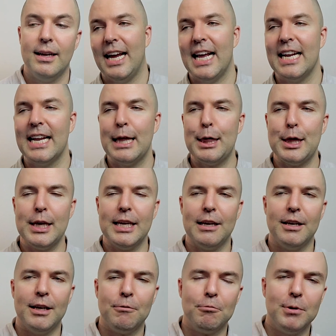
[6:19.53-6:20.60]
And I think
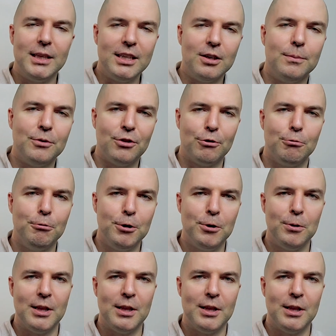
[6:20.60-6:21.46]
it really comes through